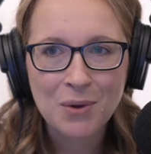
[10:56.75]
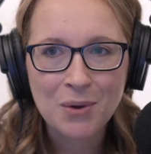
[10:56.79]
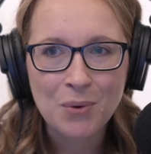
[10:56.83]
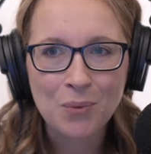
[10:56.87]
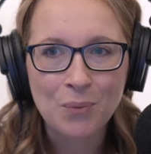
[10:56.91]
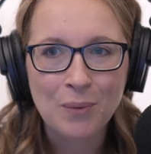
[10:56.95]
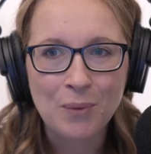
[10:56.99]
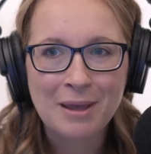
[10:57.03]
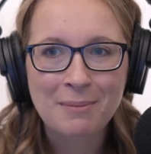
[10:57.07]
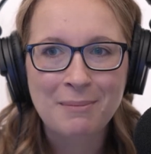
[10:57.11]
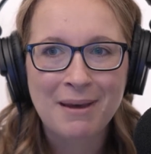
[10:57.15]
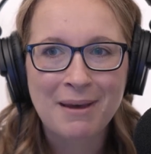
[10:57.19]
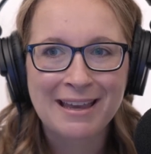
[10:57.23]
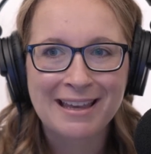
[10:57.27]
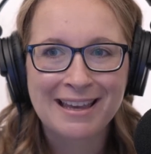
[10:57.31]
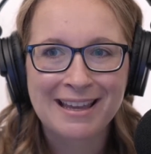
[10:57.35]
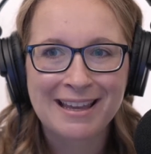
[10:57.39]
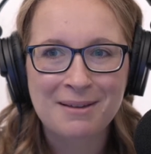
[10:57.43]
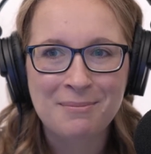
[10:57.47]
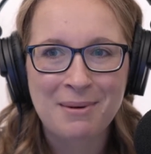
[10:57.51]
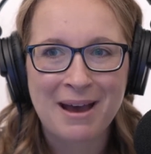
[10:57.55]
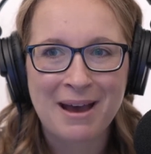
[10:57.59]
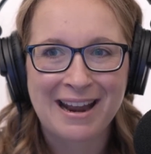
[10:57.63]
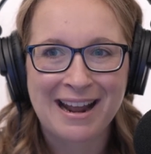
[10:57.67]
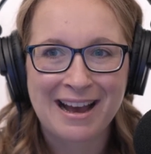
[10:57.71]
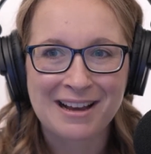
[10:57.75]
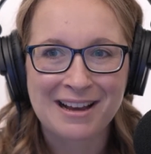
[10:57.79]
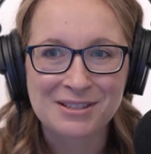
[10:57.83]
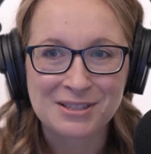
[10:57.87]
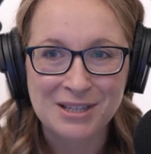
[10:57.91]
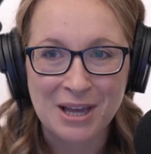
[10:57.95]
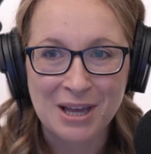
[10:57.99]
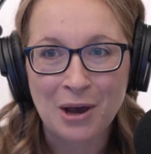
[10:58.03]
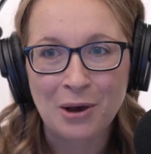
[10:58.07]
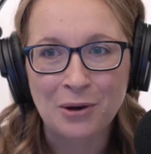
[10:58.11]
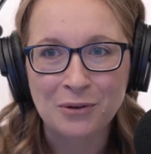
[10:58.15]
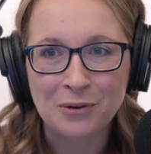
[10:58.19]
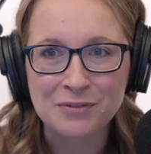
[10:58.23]
we make it about
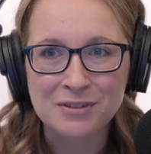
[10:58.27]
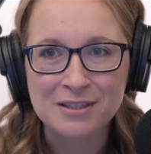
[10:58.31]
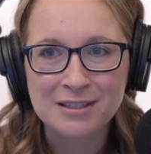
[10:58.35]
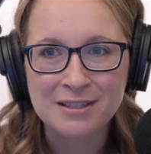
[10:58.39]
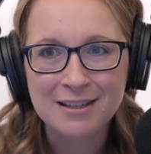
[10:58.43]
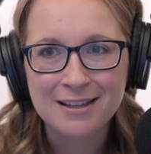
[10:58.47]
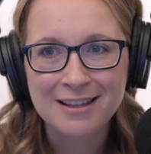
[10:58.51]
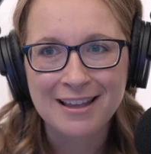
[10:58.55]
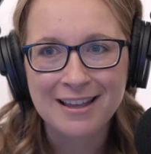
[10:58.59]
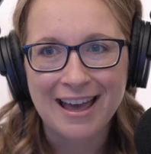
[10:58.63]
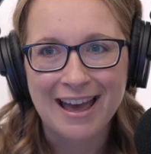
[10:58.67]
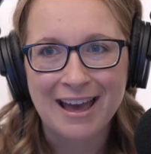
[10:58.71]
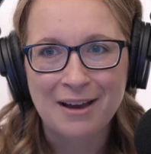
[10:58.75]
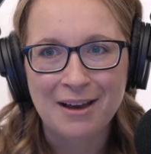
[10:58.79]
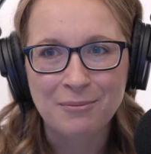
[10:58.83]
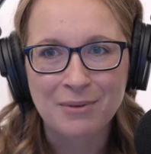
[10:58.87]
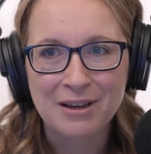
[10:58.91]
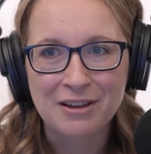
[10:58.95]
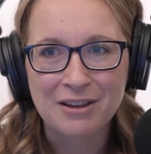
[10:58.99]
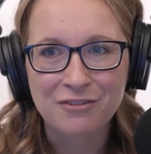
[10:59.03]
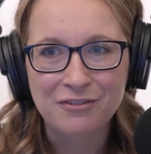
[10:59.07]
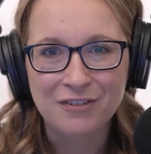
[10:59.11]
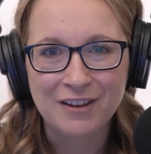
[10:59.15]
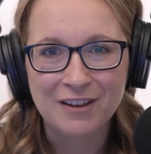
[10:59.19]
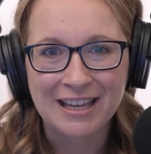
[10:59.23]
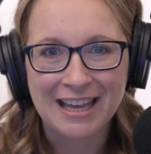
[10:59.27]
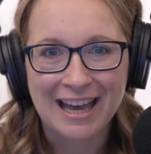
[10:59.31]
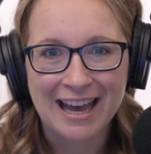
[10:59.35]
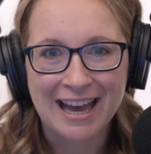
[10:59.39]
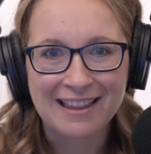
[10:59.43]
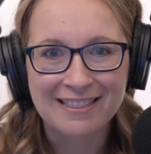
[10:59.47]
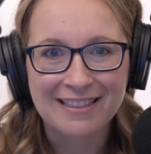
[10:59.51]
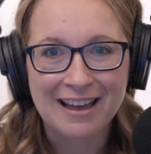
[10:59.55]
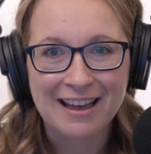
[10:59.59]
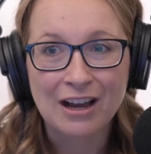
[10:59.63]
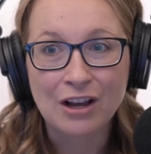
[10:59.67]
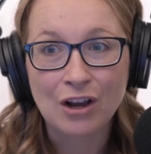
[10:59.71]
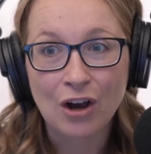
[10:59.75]
ourselves and we forget
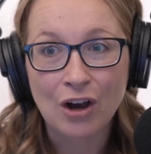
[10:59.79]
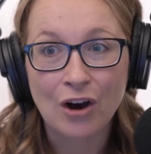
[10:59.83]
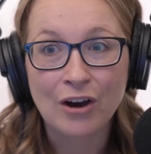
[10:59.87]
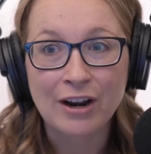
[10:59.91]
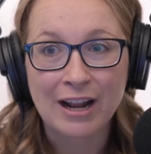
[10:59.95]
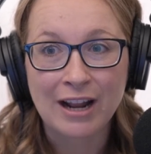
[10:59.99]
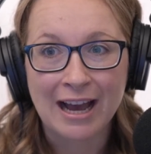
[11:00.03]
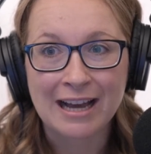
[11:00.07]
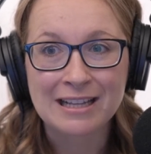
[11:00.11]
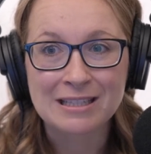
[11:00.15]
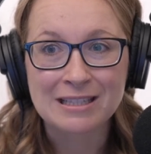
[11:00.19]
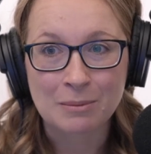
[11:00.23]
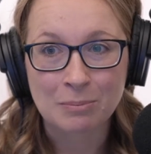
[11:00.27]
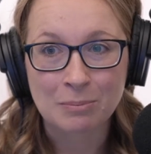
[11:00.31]
that God has a